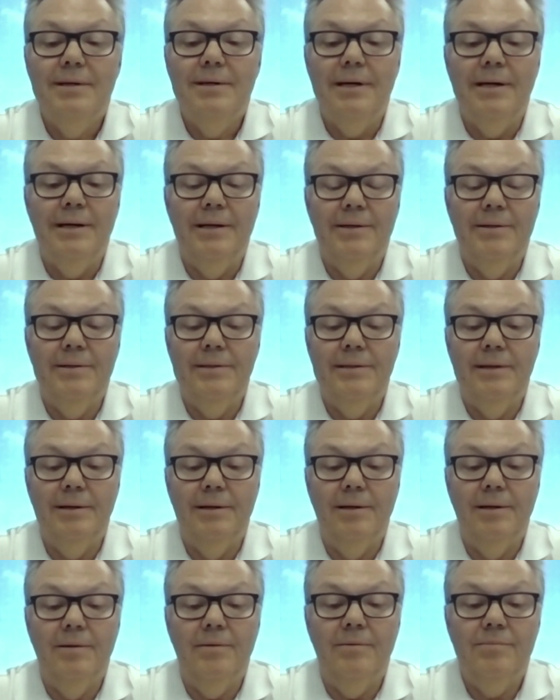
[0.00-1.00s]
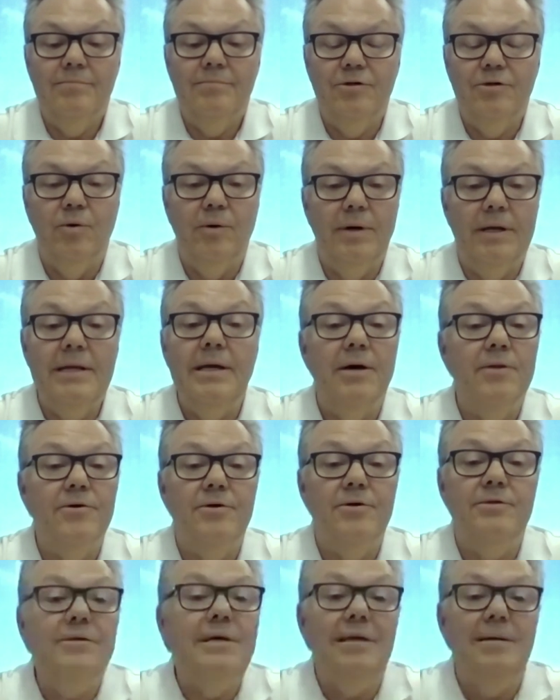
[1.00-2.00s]
And uh, you know, any
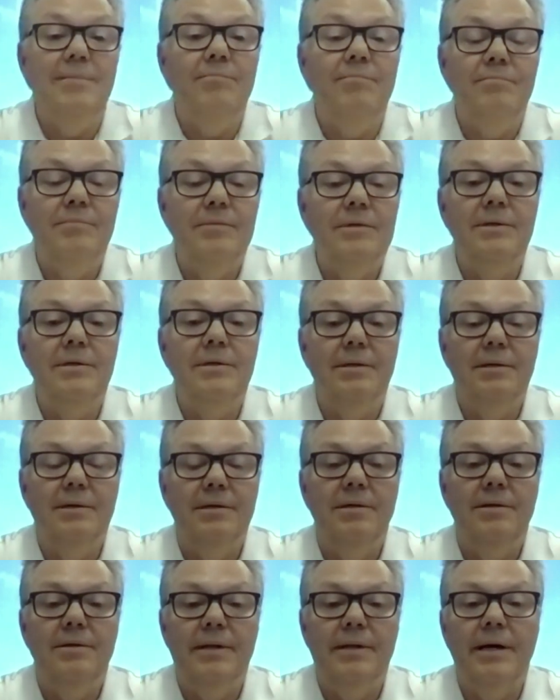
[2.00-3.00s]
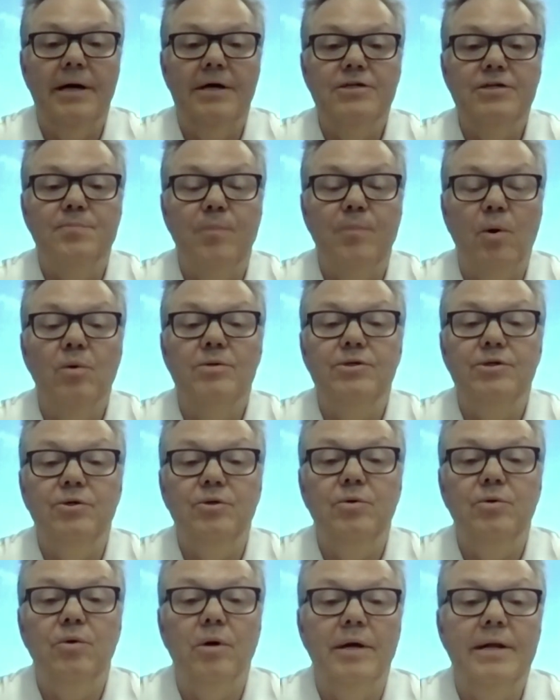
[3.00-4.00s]
other team uh, that I spoke
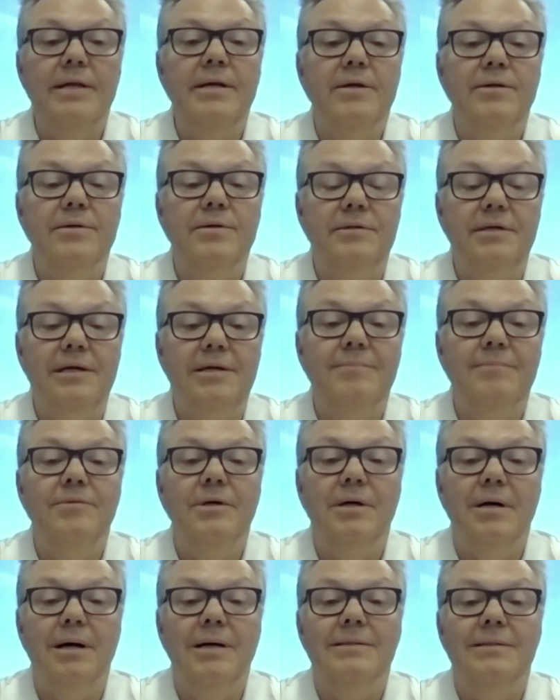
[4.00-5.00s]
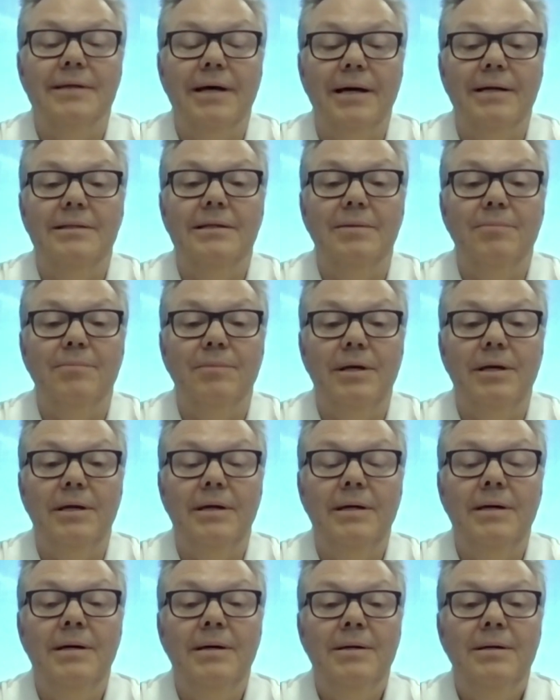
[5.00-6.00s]
to, or any other team that contacted
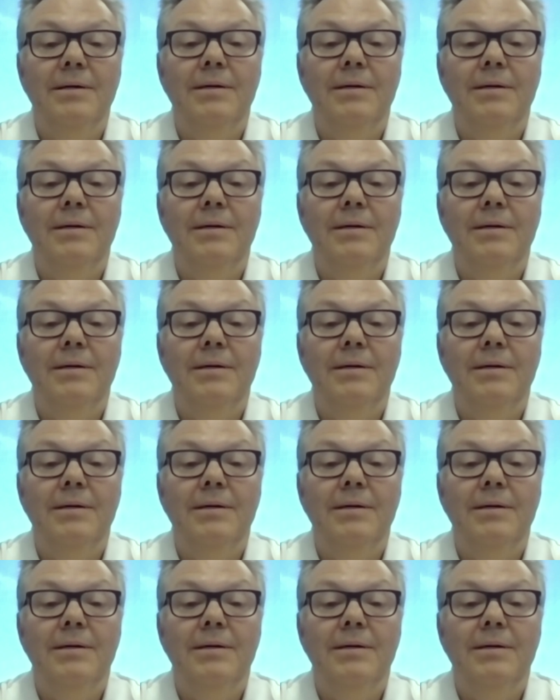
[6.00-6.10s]
me